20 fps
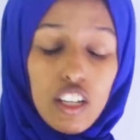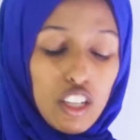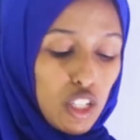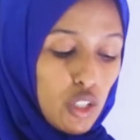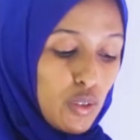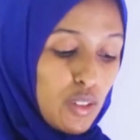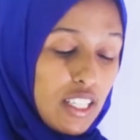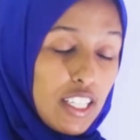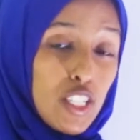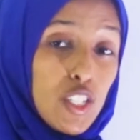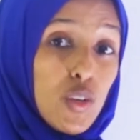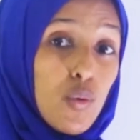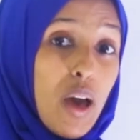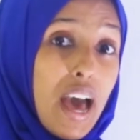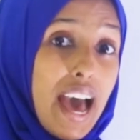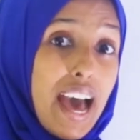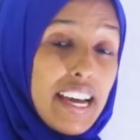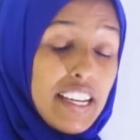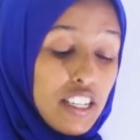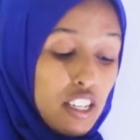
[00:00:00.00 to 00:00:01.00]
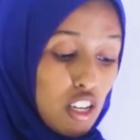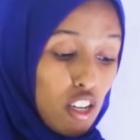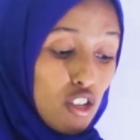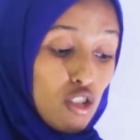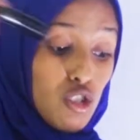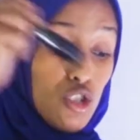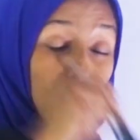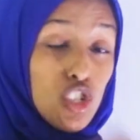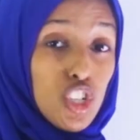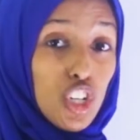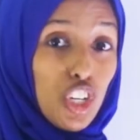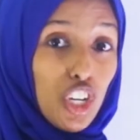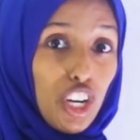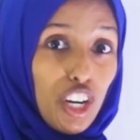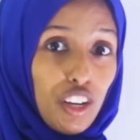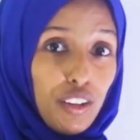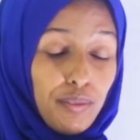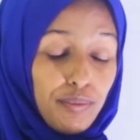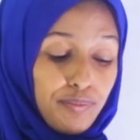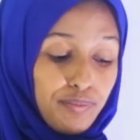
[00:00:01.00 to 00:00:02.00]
you need to add sugar.